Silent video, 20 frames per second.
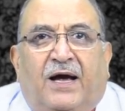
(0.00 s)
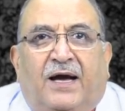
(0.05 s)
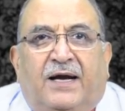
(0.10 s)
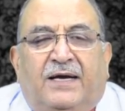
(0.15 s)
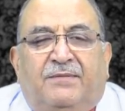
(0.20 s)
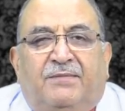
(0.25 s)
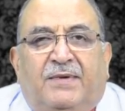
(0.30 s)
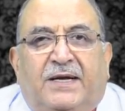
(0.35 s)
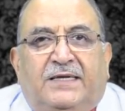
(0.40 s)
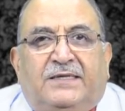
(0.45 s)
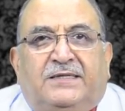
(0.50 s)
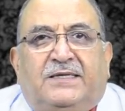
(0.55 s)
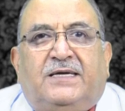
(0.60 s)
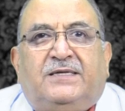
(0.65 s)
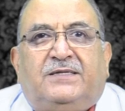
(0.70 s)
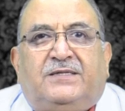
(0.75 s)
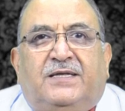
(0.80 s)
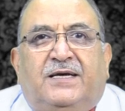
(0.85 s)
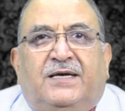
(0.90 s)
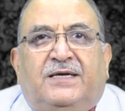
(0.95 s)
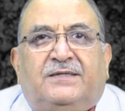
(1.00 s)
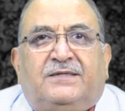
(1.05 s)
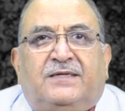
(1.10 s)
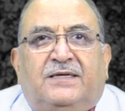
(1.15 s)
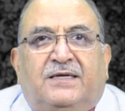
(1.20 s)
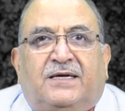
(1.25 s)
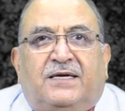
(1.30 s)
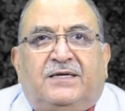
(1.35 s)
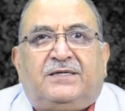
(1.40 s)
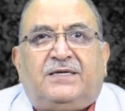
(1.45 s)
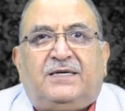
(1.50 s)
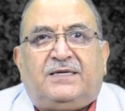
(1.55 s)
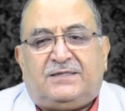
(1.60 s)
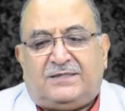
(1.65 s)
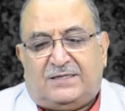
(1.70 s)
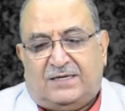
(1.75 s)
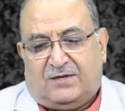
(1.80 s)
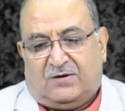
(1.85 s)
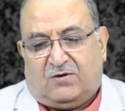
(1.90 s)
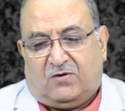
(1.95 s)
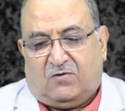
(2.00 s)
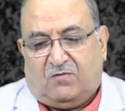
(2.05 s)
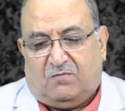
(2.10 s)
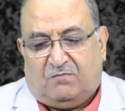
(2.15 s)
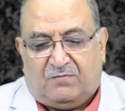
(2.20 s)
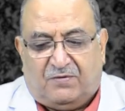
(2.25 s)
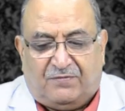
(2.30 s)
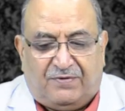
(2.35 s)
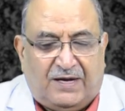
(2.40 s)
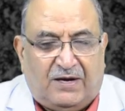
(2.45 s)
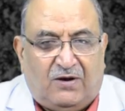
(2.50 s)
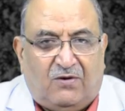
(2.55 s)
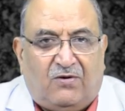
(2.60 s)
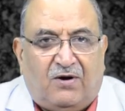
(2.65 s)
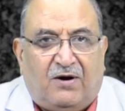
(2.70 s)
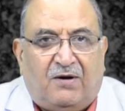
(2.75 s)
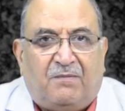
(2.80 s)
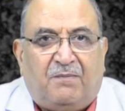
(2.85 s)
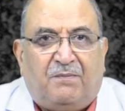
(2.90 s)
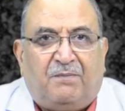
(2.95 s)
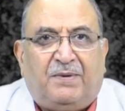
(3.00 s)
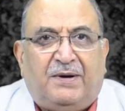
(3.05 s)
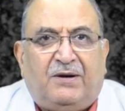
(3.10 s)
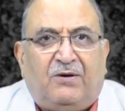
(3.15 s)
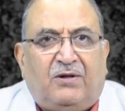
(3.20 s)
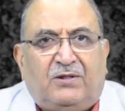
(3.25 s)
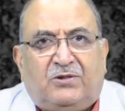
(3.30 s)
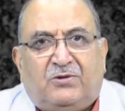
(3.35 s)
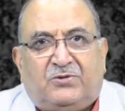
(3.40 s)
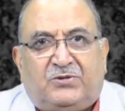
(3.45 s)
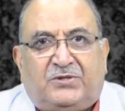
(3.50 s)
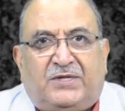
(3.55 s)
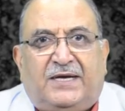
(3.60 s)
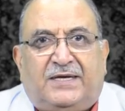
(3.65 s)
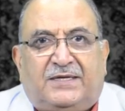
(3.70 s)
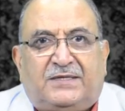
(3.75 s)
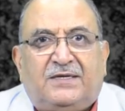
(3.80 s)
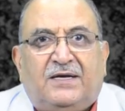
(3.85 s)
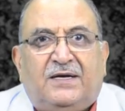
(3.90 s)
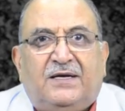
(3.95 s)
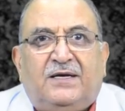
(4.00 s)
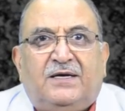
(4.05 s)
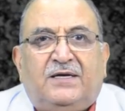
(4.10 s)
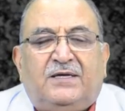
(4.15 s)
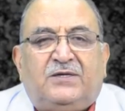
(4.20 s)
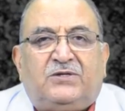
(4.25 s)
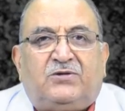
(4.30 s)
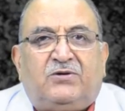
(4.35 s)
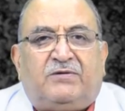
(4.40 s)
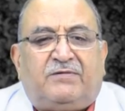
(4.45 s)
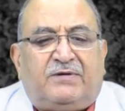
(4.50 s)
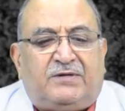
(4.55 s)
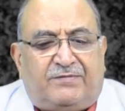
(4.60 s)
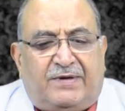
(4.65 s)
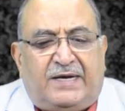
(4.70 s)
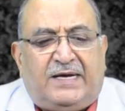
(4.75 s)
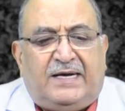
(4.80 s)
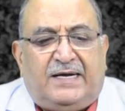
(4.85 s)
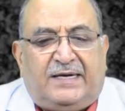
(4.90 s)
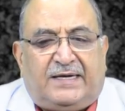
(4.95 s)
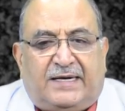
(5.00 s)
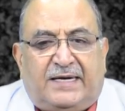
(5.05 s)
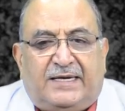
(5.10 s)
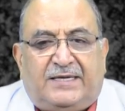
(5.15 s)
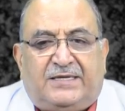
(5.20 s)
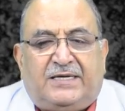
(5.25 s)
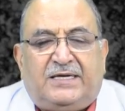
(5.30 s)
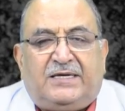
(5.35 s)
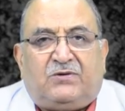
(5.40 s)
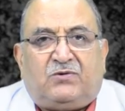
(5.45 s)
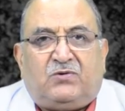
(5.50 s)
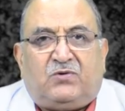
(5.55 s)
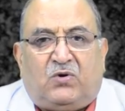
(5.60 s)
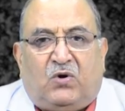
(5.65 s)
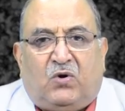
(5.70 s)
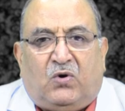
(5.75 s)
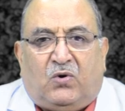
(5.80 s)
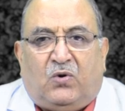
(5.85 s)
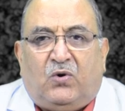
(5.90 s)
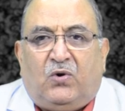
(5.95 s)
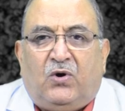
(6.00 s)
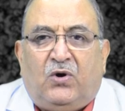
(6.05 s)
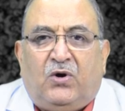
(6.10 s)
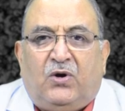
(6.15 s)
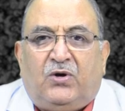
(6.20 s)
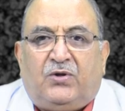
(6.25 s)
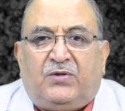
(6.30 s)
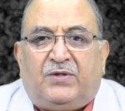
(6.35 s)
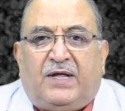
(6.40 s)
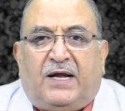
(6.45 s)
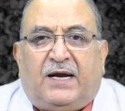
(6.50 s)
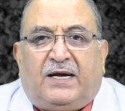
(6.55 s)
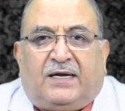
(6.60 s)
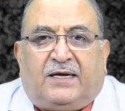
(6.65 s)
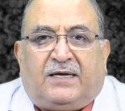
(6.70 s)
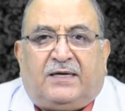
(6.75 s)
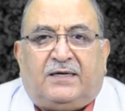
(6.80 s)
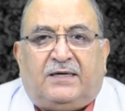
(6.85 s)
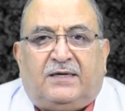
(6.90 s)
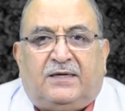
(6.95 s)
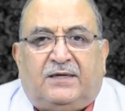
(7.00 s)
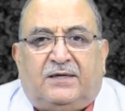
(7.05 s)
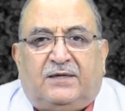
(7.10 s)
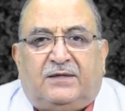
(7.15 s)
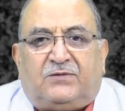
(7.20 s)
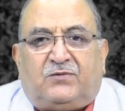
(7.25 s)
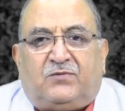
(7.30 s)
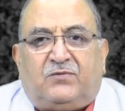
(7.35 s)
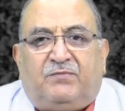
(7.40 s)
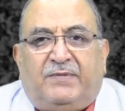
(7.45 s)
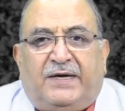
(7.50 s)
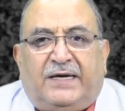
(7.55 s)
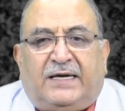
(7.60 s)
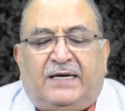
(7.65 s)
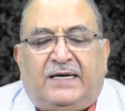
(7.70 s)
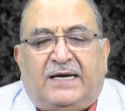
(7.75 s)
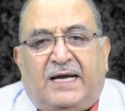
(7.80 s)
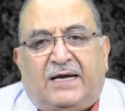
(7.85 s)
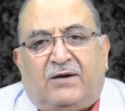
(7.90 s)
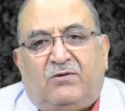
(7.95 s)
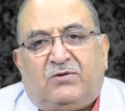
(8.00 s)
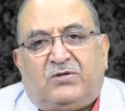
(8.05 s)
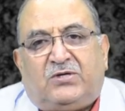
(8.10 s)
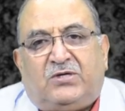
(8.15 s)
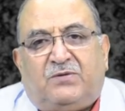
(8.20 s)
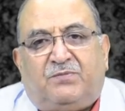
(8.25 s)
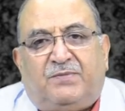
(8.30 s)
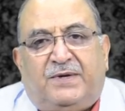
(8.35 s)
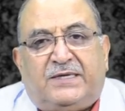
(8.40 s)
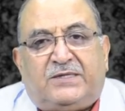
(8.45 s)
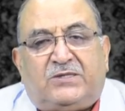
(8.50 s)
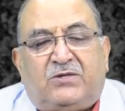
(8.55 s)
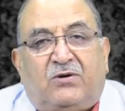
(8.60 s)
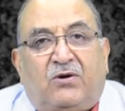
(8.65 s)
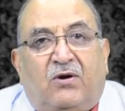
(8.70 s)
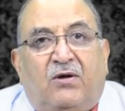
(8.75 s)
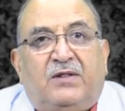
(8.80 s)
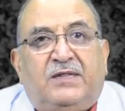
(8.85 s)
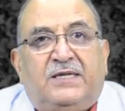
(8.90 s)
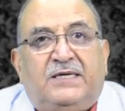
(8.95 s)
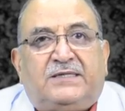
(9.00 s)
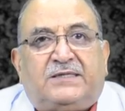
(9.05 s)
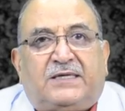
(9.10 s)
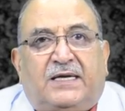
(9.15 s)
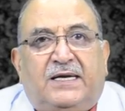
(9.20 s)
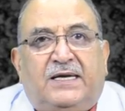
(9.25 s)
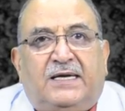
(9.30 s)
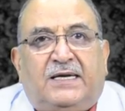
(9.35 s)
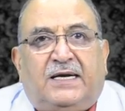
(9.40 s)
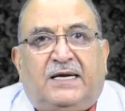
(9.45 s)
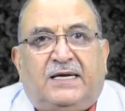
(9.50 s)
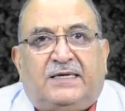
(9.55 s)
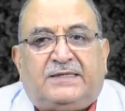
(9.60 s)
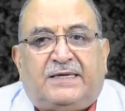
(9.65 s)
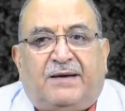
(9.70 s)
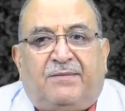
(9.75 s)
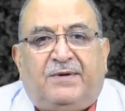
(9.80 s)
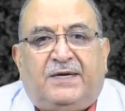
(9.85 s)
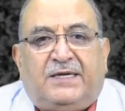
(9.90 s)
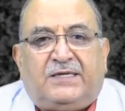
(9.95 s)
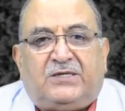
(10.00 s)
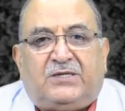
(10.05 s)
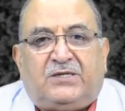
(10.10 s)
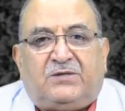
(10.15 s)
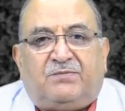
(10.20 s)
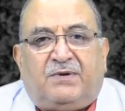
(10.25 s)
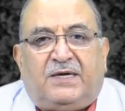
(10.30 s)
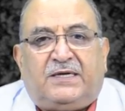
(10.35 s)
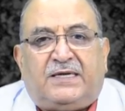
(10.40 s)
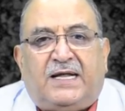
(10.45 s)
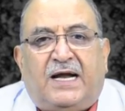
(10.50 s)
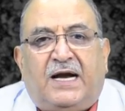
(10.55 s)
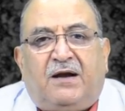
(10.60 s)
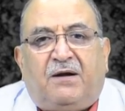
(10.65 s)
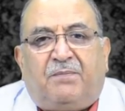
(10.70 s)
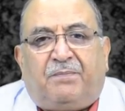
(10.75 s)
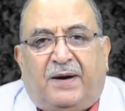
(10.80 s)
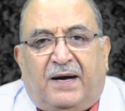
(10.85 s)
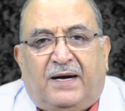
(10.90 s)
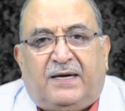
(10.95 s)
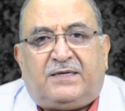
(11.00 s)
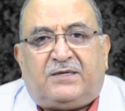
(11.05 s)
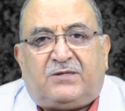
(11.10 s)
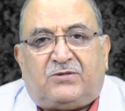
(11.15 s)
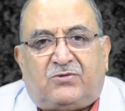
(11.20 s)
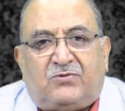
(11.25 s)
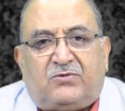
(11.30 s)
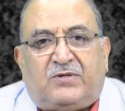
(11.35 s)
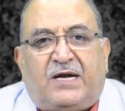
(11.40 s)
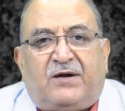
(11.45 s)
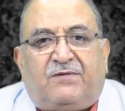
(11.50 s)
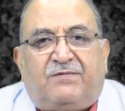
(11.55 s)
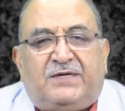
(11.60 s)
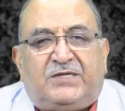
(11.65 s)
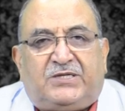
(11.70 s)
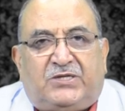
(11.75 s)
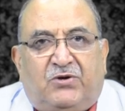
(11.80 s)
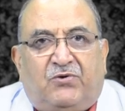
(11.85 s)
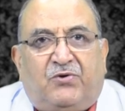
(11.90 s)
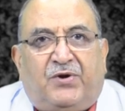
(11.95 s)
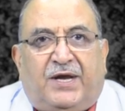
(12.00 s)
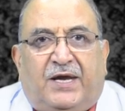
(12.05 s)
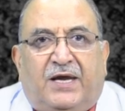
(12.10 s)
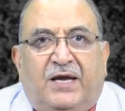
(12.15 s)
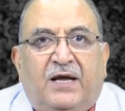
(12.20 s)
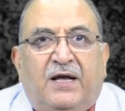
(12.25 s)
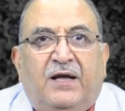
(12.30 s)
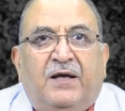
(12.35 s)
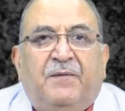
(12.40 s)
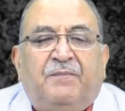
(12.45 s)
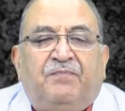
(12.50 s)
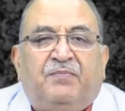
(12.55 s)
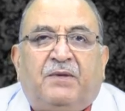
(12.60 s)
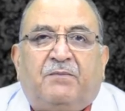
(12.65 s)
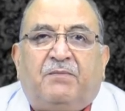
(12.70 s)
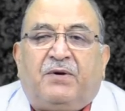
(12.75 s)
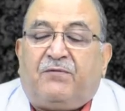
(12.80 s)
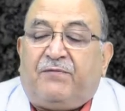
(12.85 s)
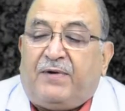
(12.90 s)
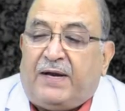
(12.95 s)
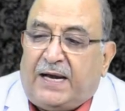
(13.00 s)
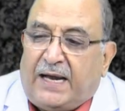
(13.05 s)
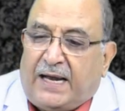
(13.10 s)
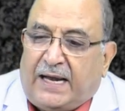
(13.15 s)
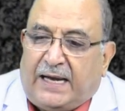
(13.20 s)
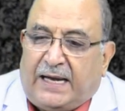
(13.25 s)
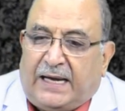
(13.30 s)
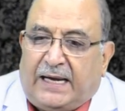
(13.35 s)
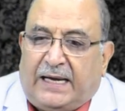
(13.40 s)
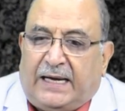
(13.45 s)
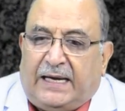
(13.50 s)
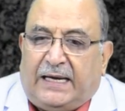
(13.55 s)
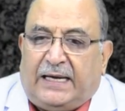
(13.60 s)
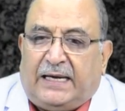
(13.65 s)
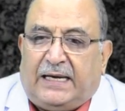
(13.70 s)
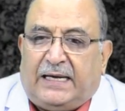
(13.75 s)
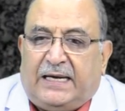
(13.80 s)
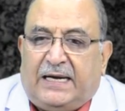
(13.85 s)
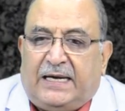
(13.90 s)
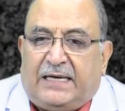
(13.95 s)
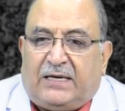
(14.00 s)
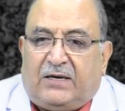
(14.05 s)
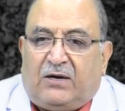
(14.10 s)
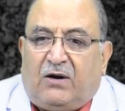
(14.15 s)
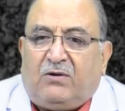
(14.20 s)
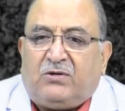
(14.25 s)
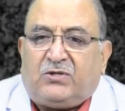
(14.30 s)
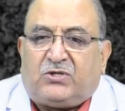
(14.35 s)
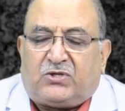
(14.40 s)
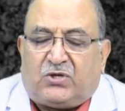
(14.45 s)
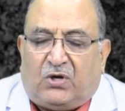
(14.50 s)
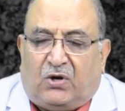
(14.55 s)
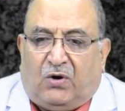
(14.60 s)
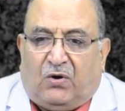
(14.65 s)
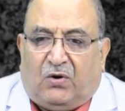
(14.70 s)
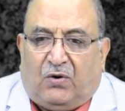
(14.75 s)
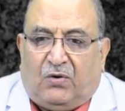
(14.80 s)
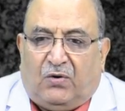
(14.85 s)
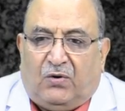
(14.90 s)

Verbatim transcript: and many such things in Cushing syndrome, buffalo hump, and all those things. So it was very interesting to know that uh, to make a diagnosis based on all these clinical examinations. But that apart, so that was theory. But when I later on saw